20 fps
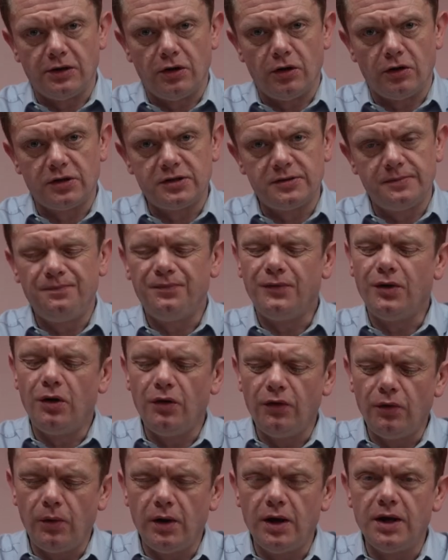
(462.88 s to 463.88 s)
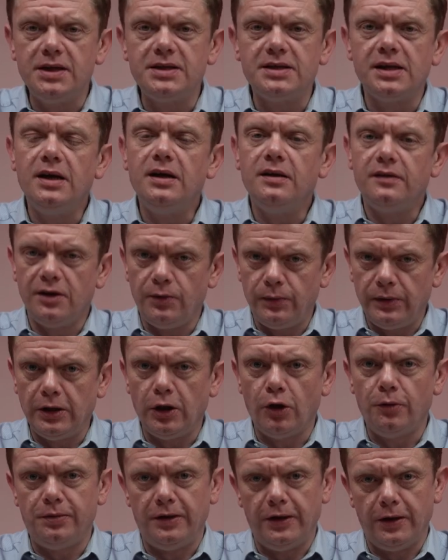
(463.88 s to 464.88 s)
locked. Otherwise, they will
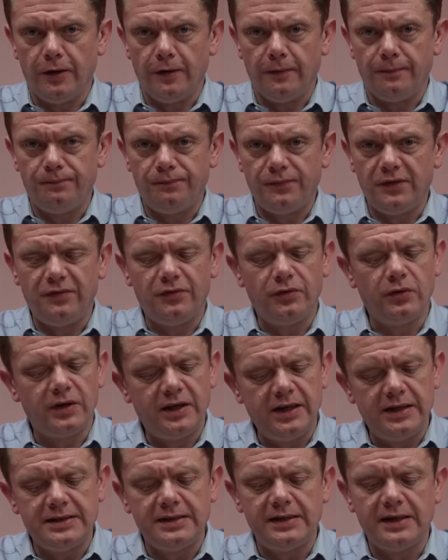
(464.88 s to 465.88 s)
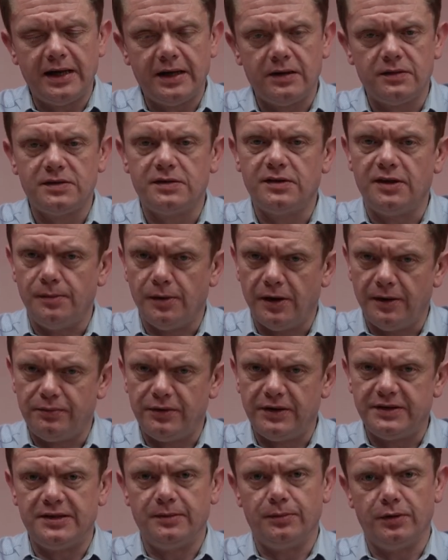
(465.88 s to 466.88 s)
open it up. And if there are kids in the house, they might
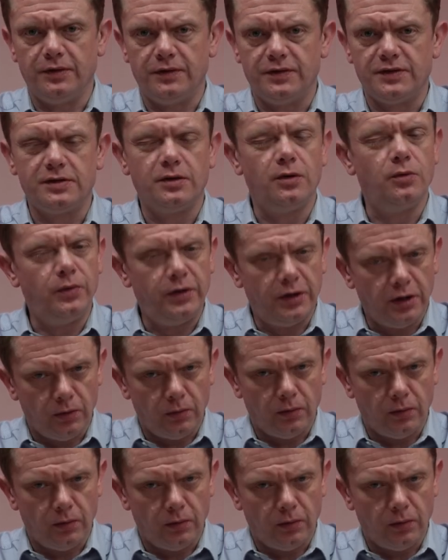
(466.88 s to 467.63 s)
press the buttons. We don't